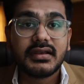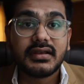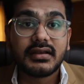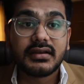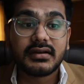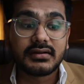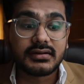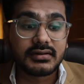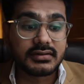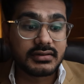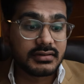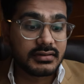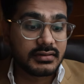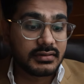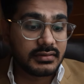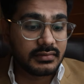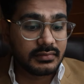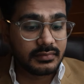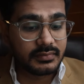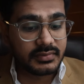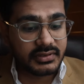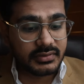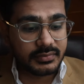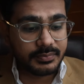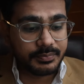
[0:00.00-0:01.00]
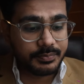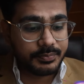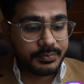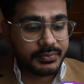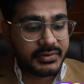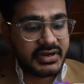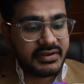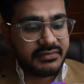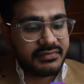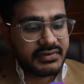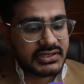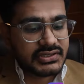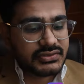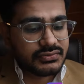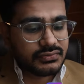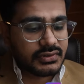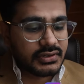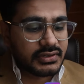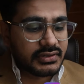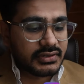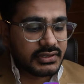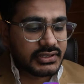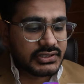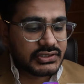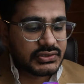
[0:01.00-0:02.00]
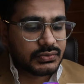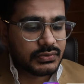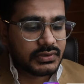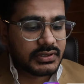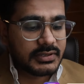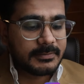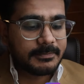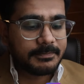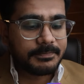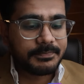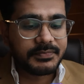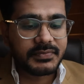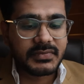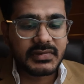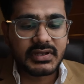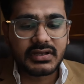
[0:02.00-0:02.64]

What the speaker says: The previous one, this one,